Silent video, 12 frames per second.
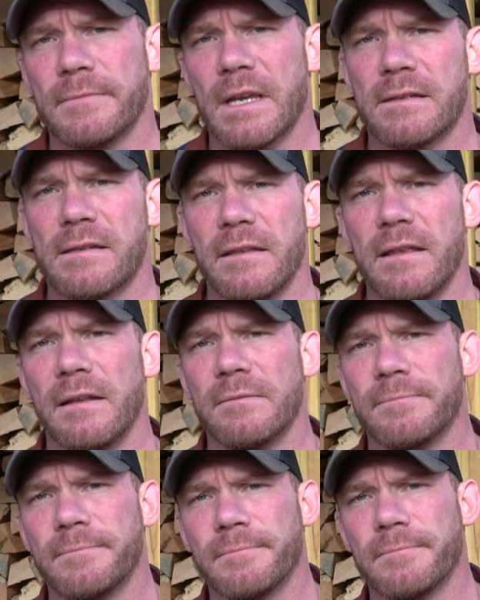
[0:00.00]
I'll see you then.
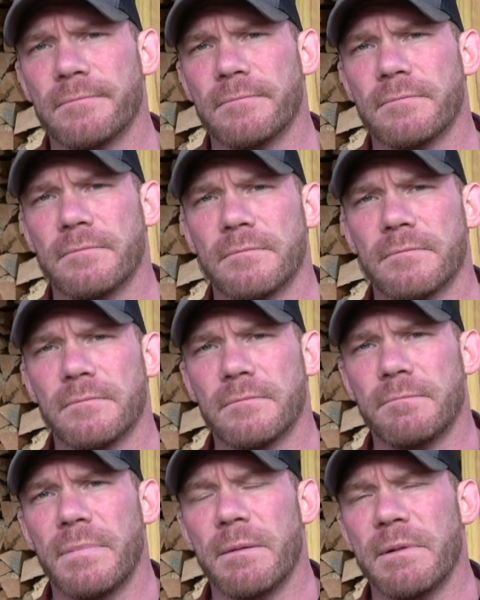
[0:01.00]

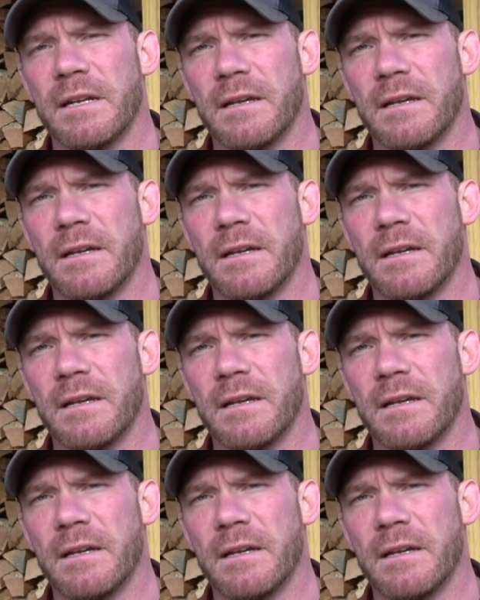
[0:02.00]
Better be